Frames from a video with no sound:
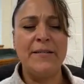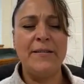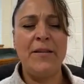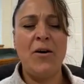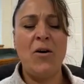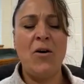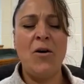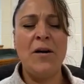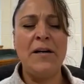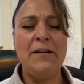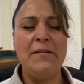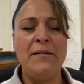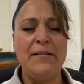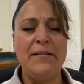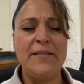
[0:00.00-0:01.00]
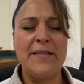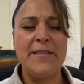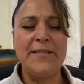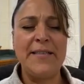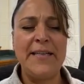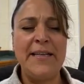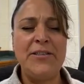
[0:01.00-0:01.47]
and the heart,
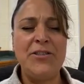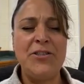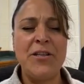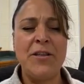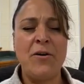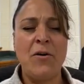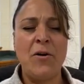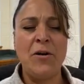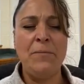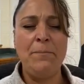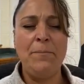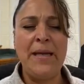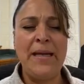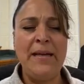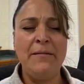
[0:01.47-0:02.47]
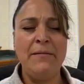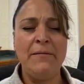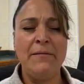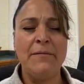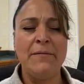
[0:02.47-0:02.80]
sensing into the heartbeat.